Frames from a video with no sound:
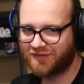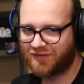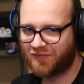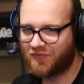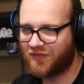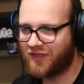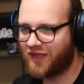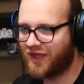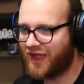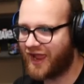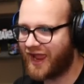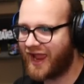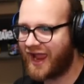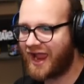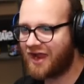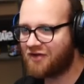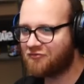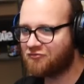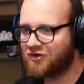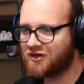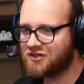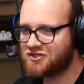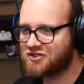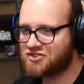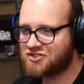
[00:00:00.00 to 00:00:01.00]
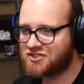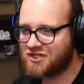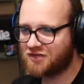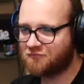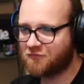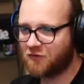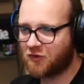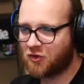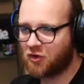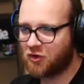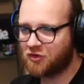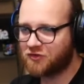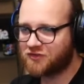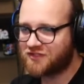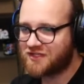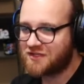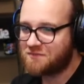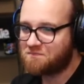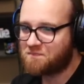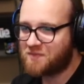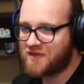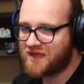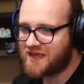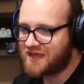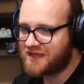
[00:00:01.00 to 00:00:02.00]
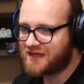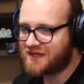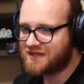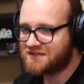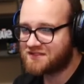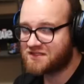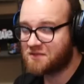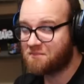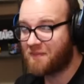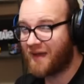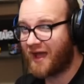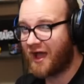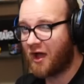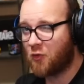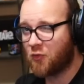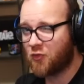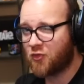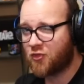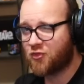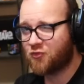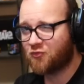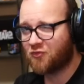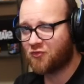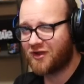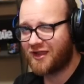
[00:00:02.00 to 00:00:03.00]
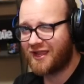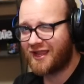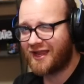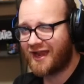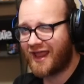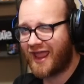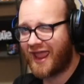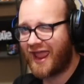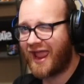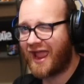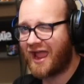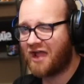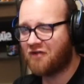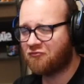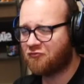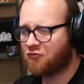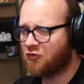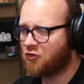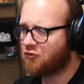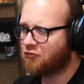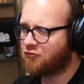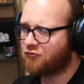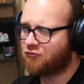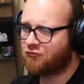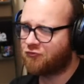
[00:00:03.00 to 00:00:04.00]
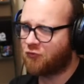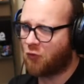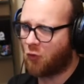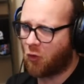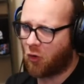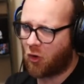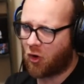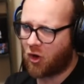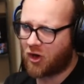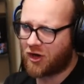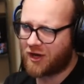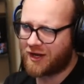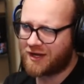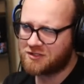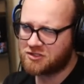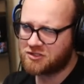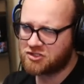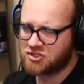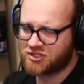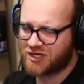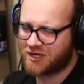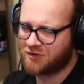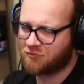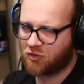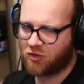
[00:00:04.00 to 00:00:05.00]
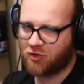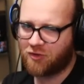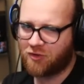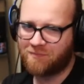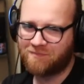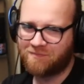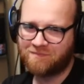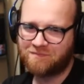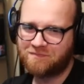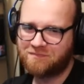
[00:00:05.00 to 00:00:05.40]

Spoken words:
The average difficulty peak is about 3.5 or 4 in general.